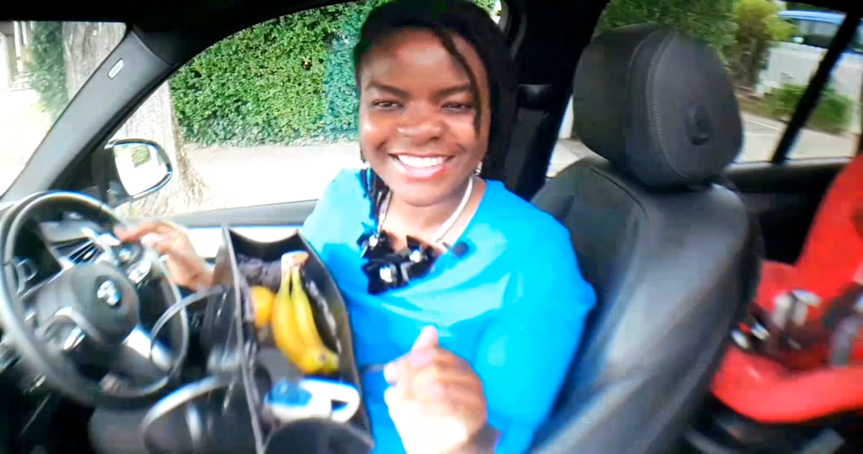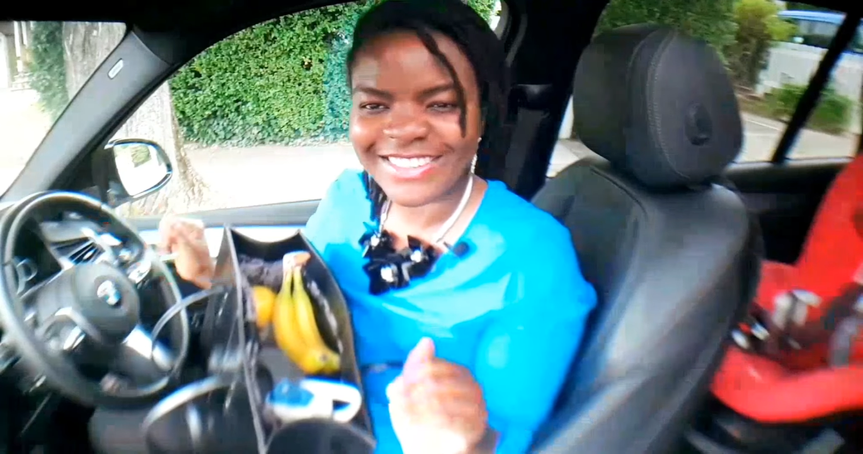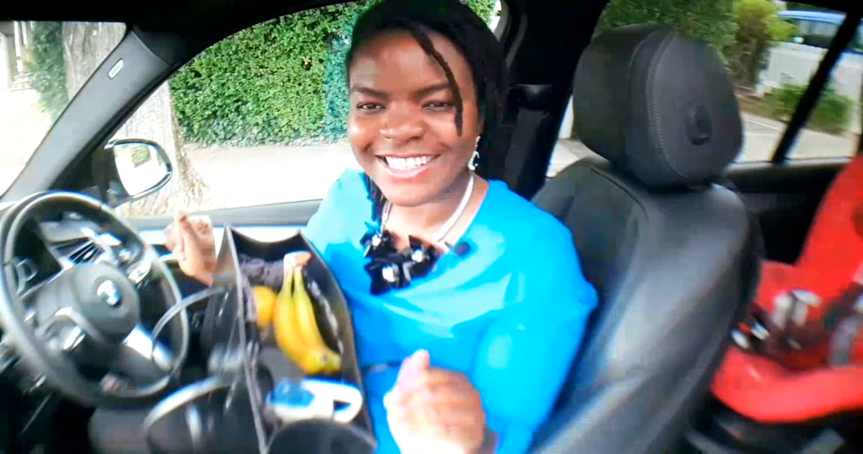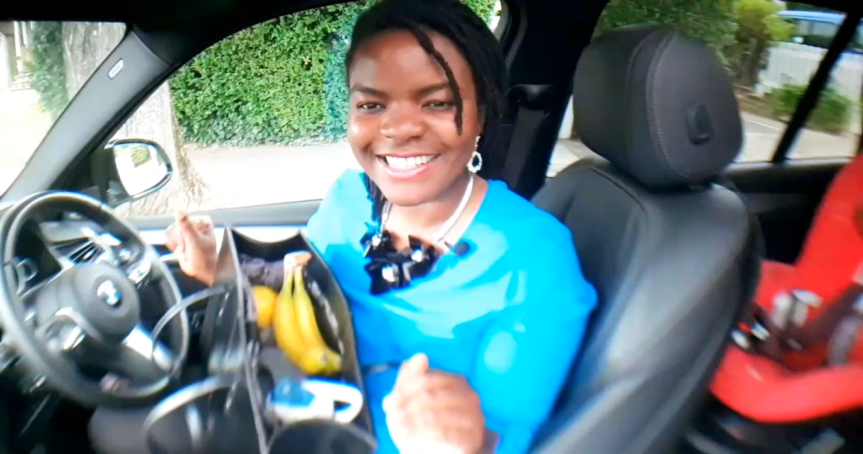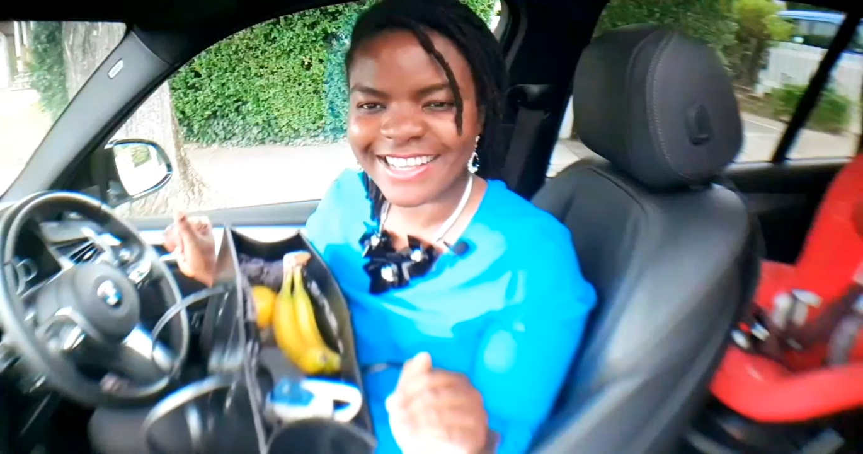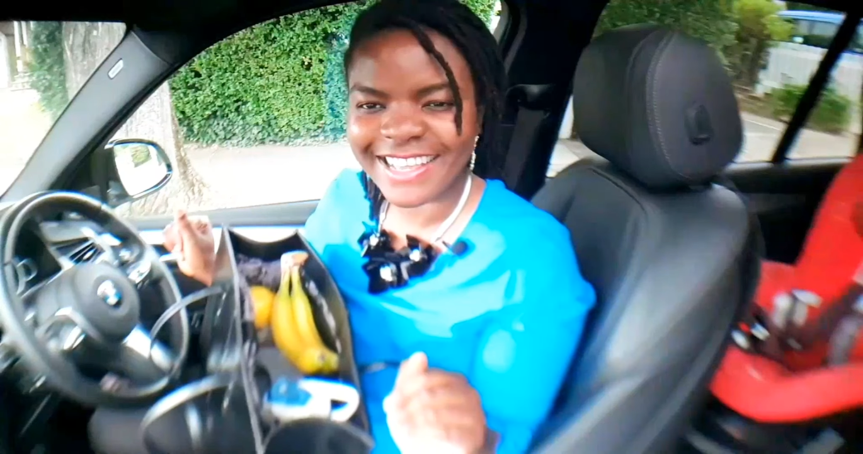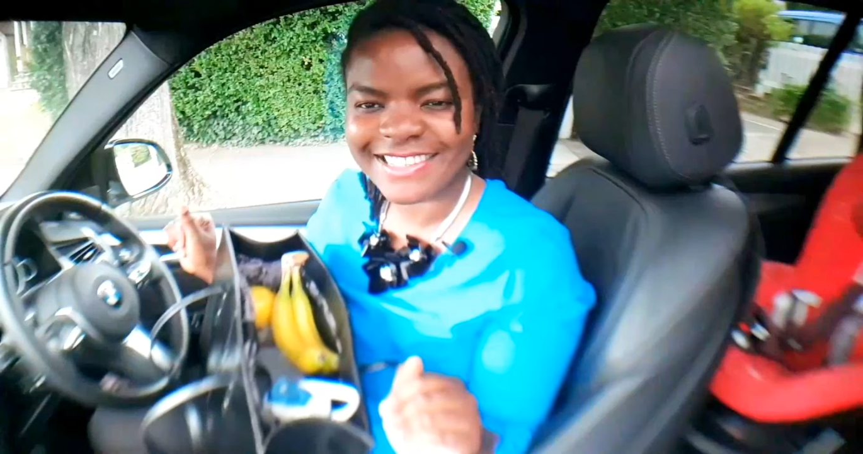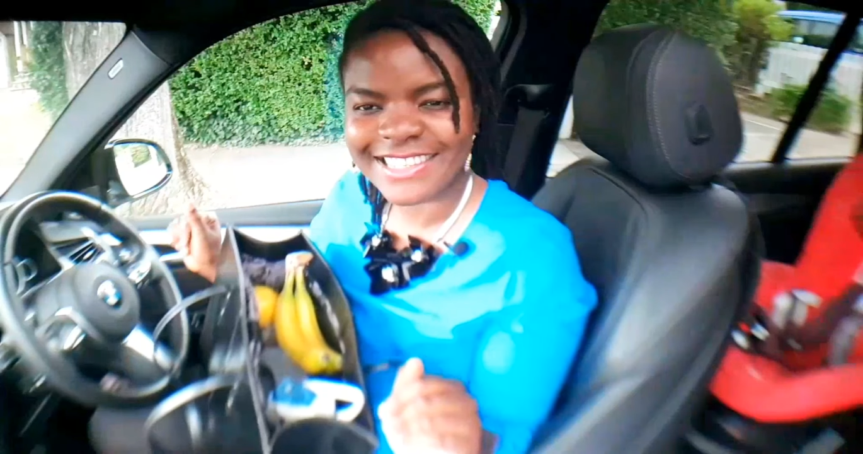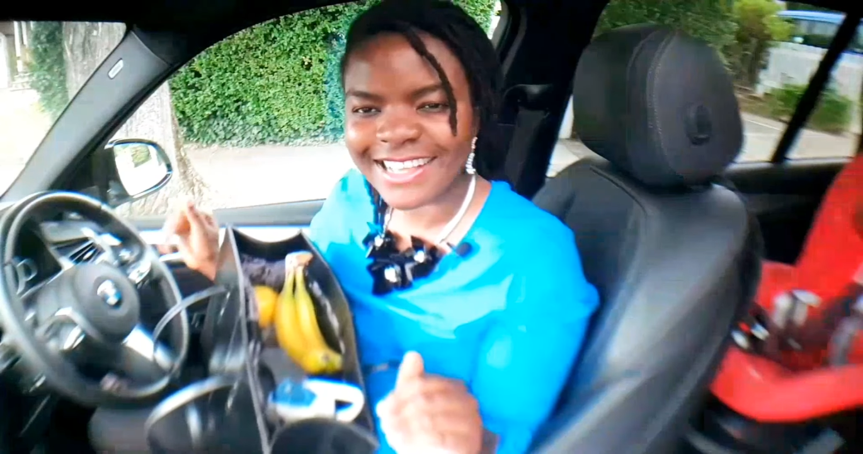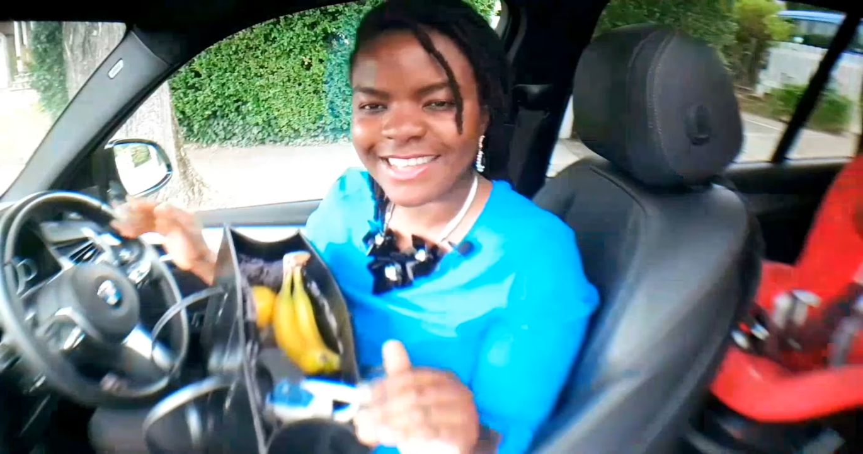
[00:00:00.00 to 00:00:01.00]
not be
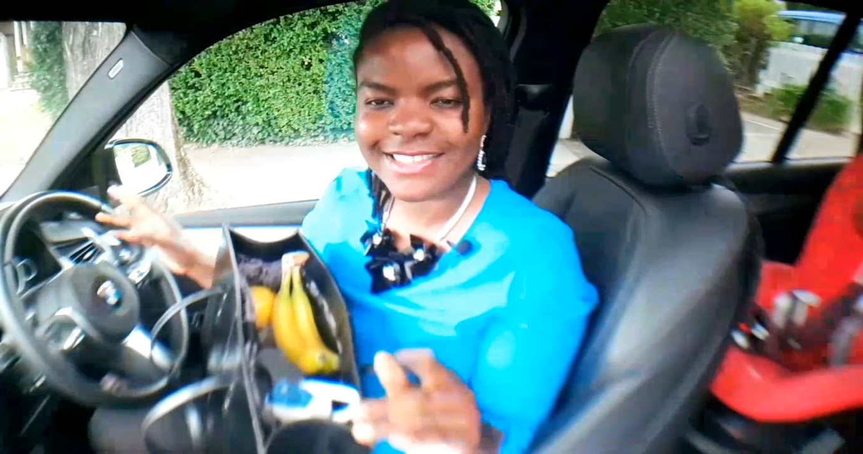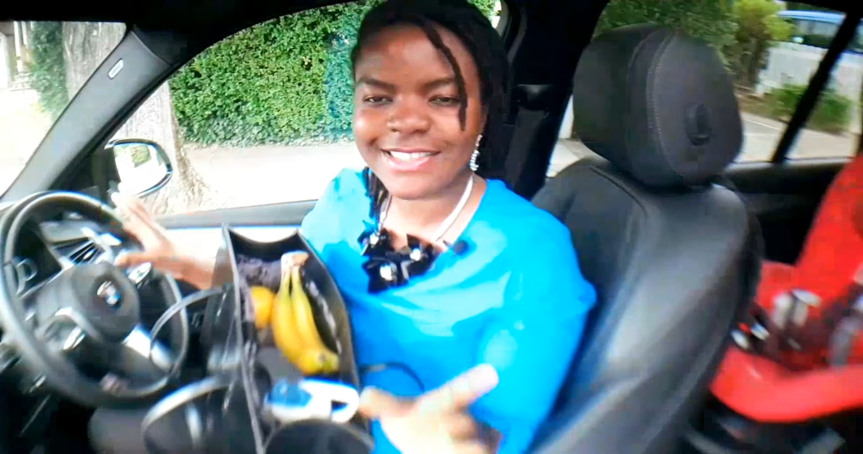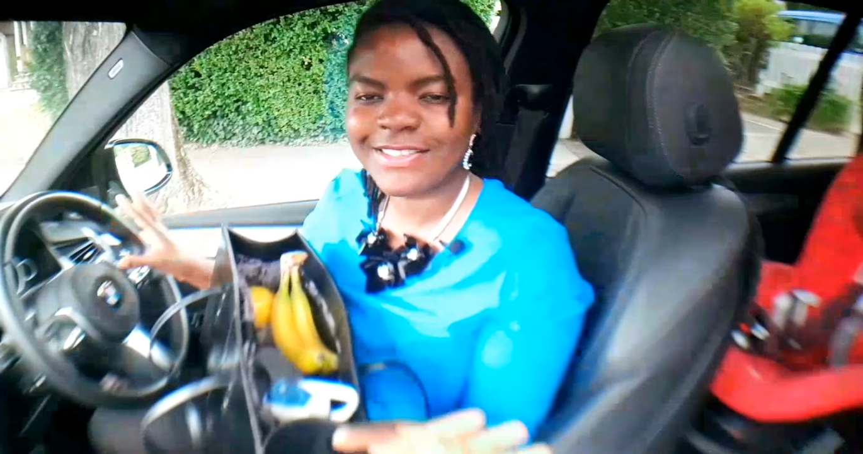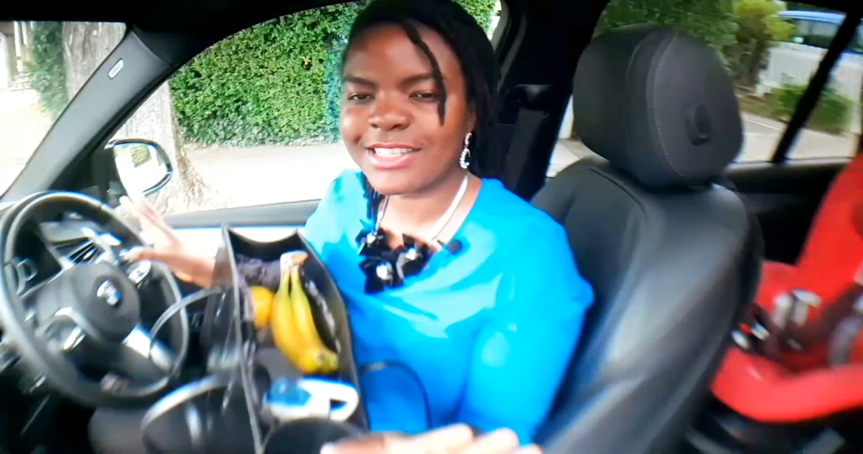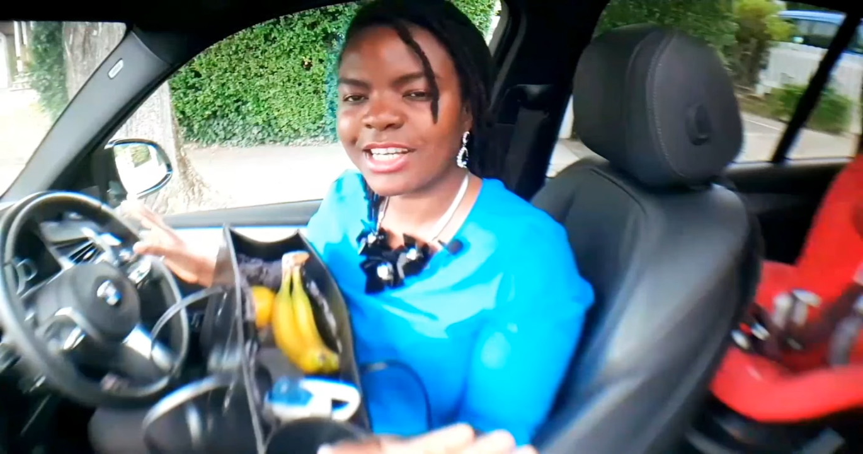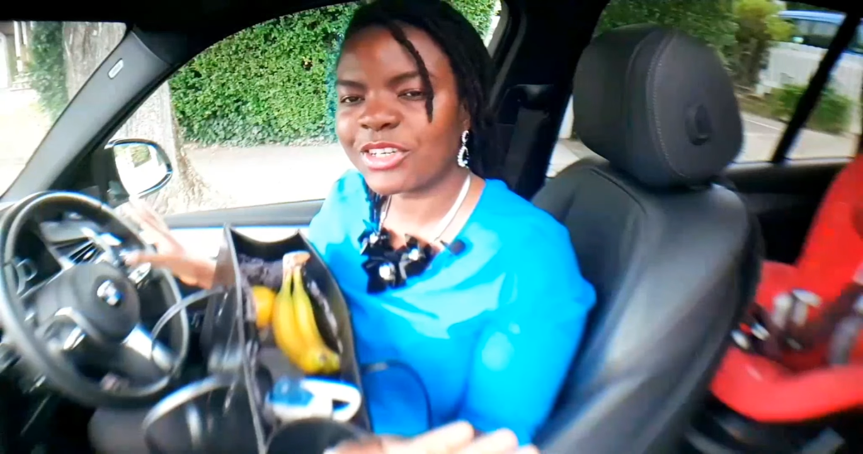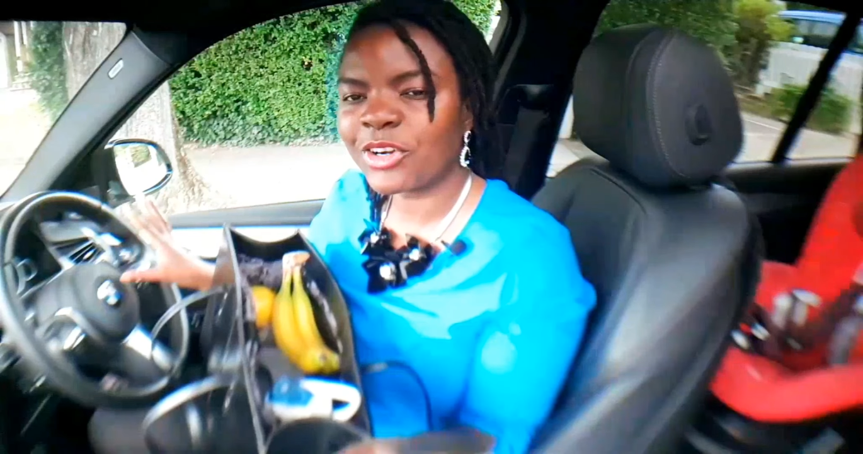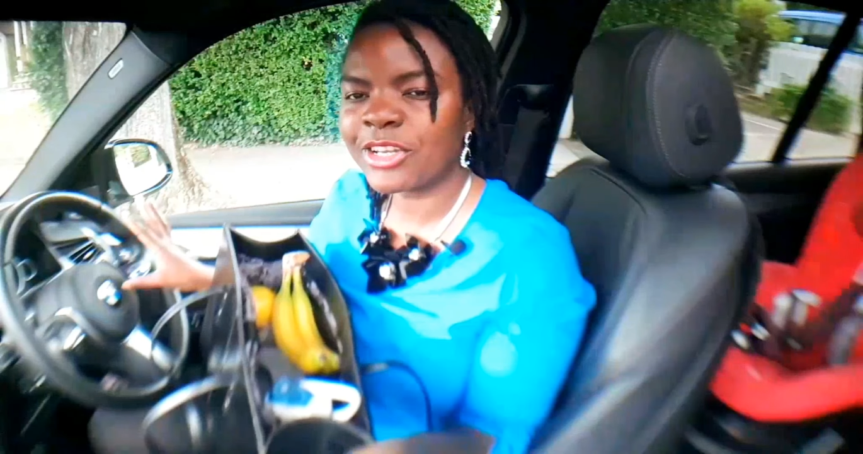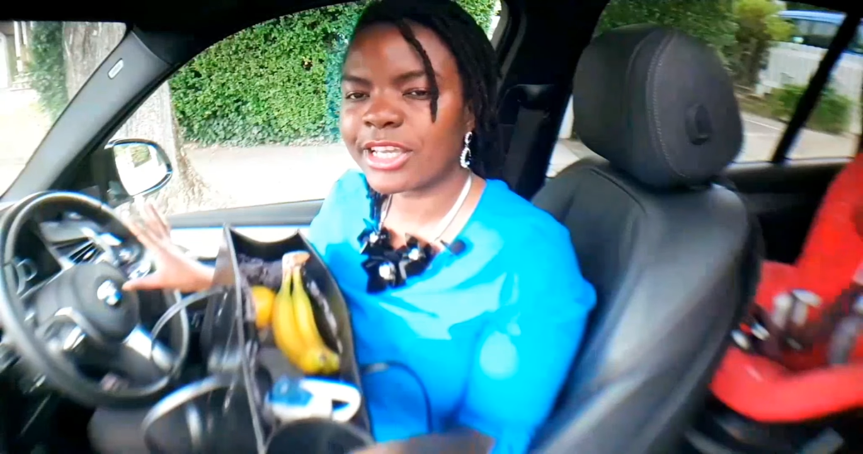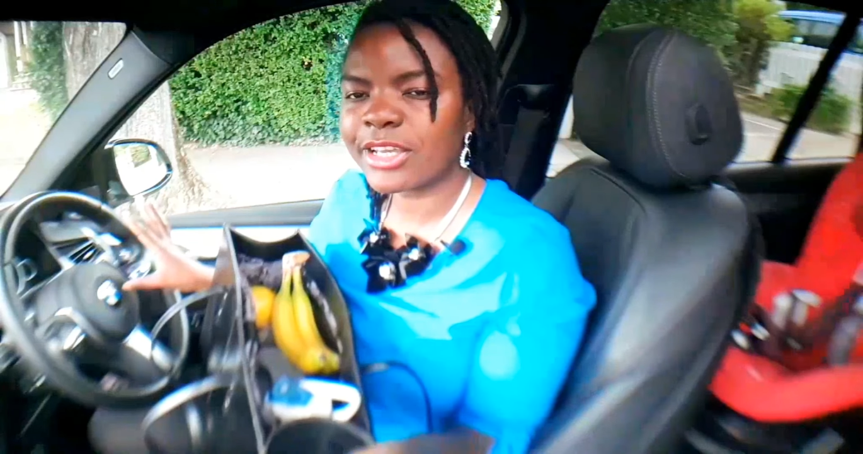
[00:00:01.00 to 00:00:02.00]
said that to sell
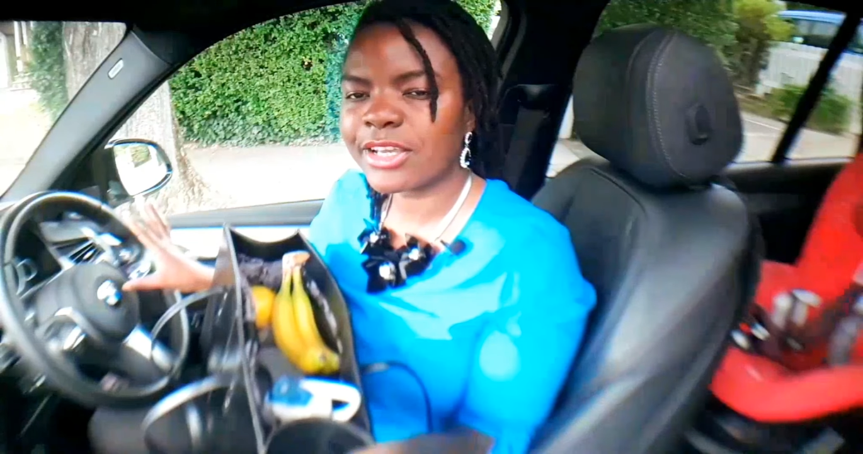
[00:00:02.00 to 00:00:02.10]
up in